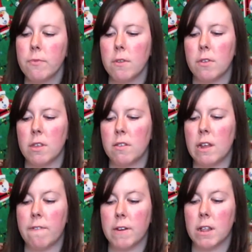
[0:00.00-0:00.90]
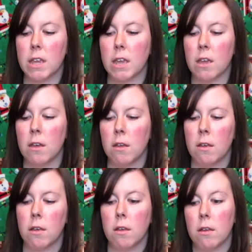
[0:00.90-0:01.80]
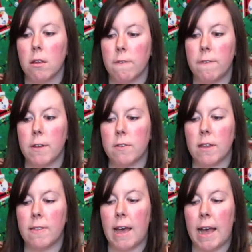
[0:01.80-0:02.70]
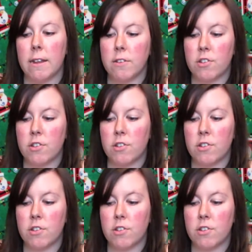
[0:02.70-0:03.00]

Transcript: So this definitely fills in that